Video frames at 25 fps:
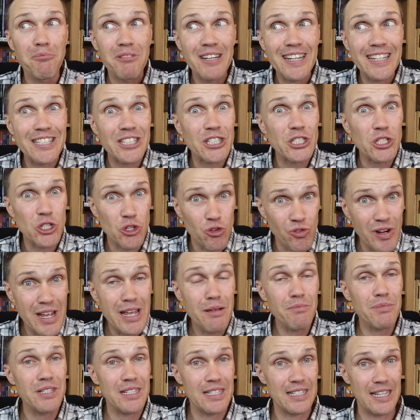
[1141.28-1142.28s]

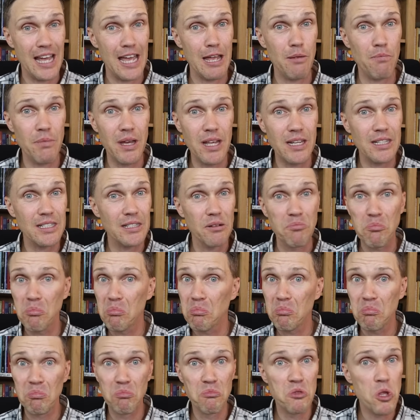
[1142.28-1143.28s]
extreme statement?
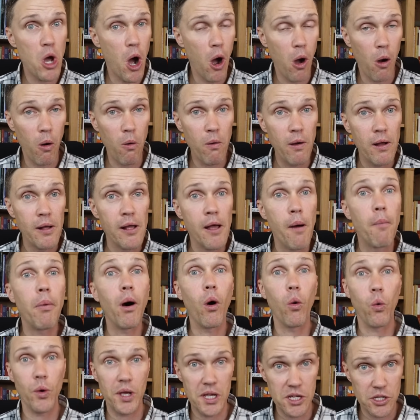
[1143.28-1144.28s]
No.
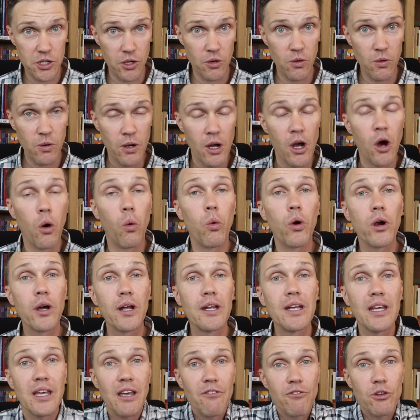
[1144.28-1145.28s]
But we do. We're
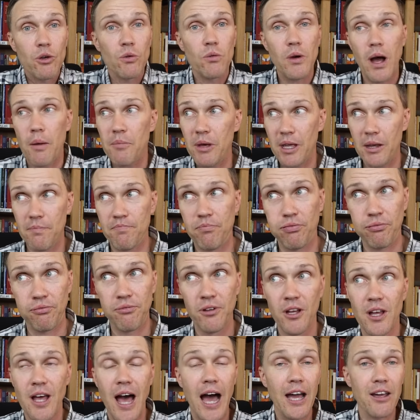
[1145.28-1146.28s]
going to give you, I mean, pff,
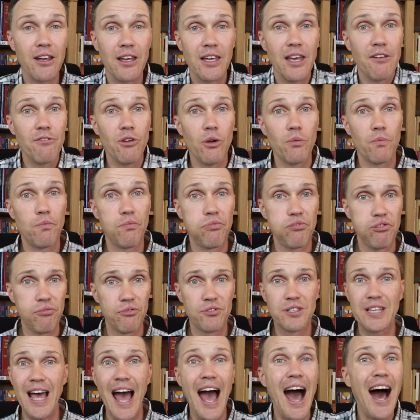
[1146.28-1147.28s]
I could give you pff,
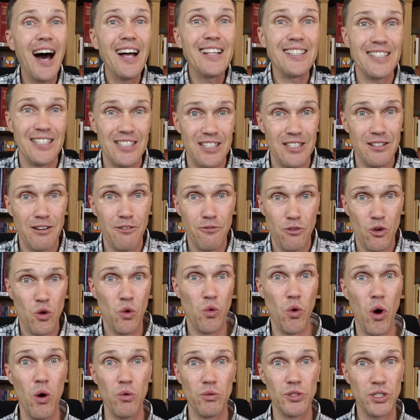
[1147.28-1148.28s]
tons of
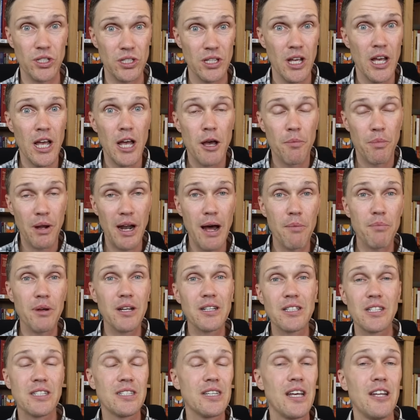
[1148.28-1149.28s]
quotes, but
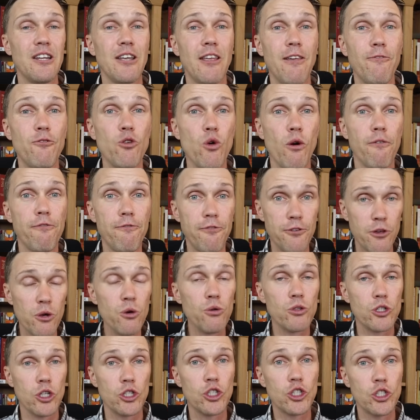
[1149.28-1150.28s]
I'm just going to give you a
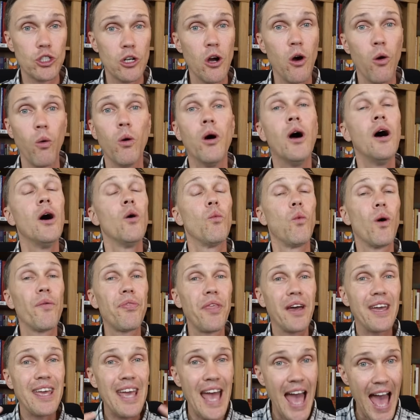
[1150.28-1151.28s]
few to show what
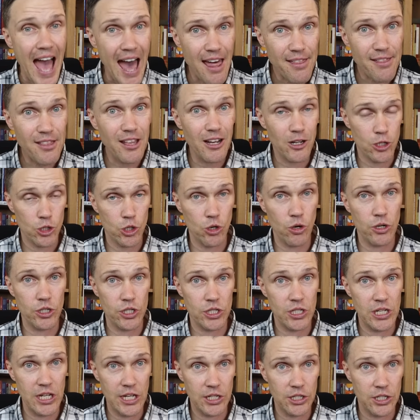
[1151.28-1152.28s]
the Catholic
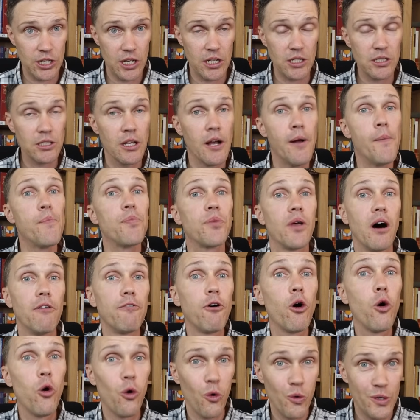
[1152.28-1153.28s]
Church teaches of
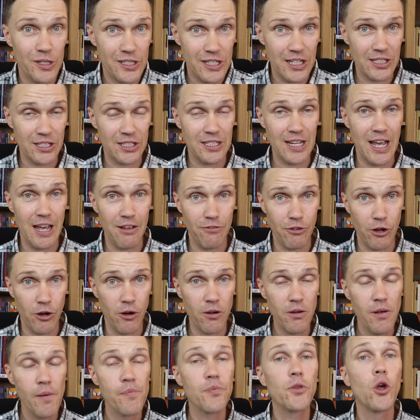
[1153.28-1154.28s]
who is the
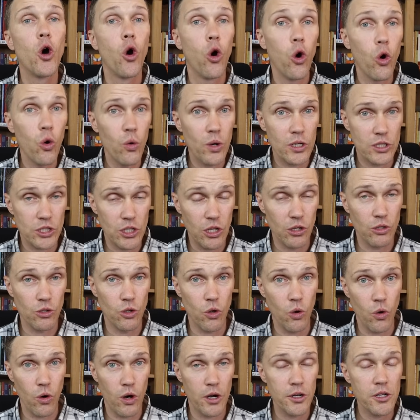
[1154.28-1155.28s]
Savior, who is the
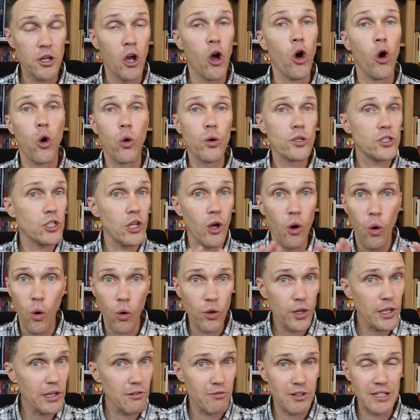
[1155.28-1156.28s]
Lord, who is the
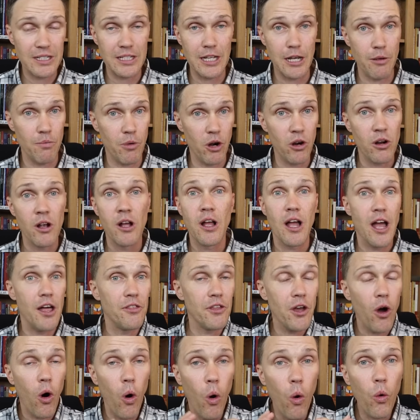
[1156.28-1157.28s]
only Redeemer,
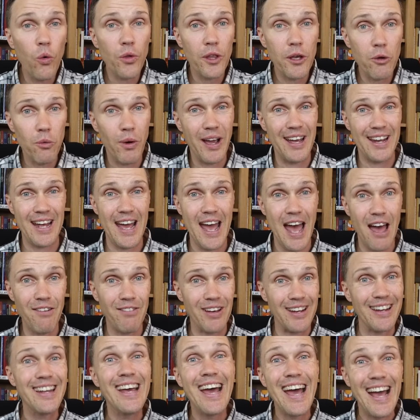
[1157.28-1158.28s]
and the only way to
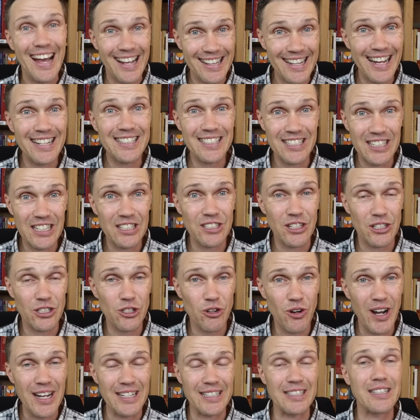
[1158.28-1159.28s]
heaven, and that's Jesus
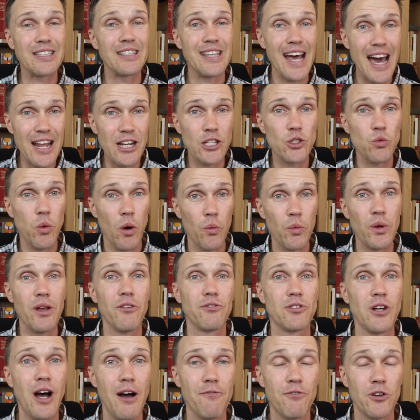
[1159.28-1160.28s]
Christ. That is what we
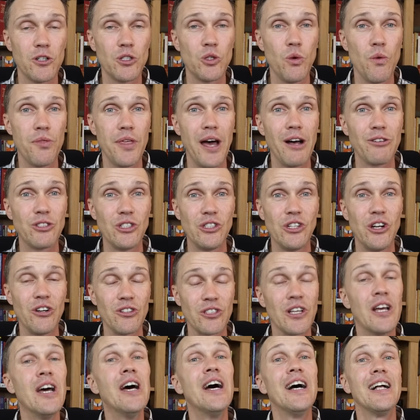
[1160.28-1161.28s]
have taught for 2,000
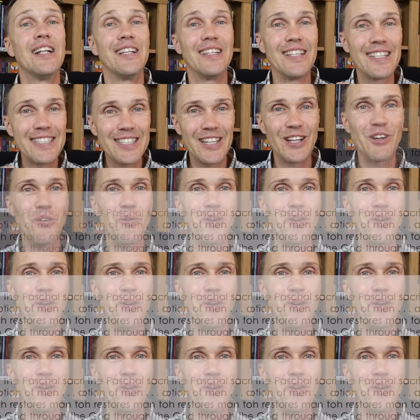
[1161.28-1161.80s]
years. Listen